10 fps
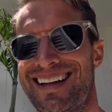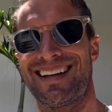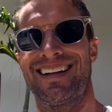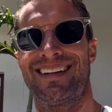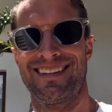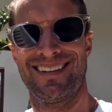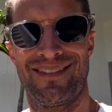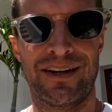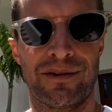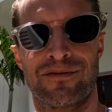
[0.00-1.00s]
Again,
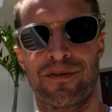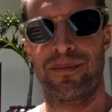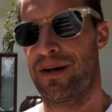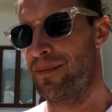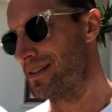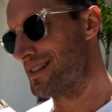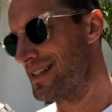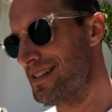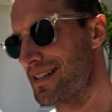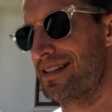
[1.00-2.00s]
if anyone from the Belmont sees